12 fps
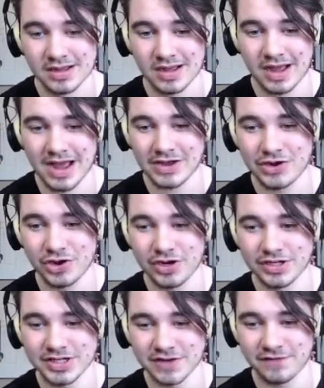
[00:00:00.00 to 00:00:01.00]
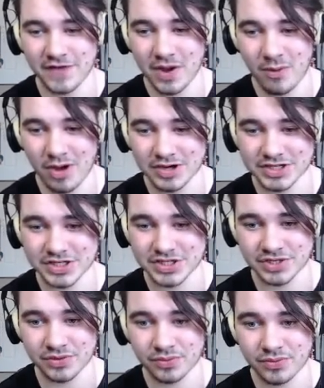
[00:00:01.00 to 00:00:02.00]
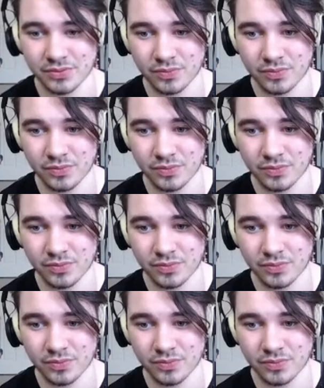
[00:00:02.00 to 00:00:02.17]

I couldn't if I wanted to.